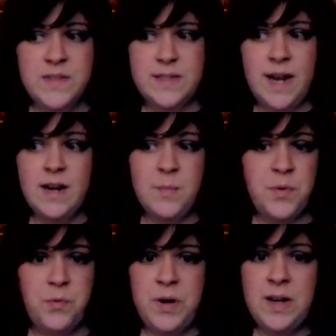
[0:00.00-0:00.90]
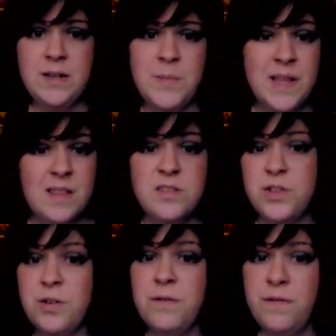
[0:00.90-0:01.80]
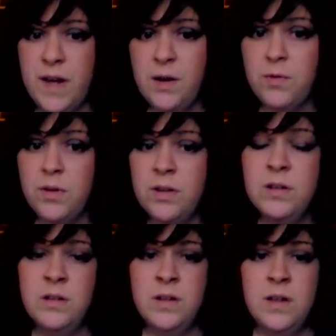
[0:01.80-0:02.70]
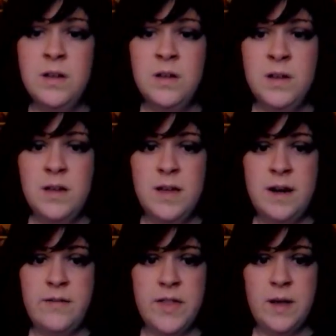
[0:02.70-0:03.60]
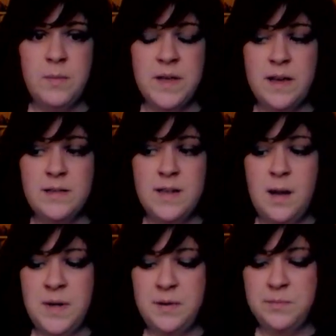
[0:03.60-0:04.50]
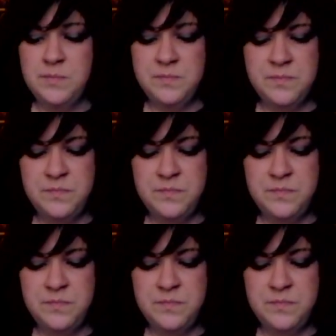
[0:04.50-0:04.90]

stand up, and we need to make this go viral and everything, because, I mean,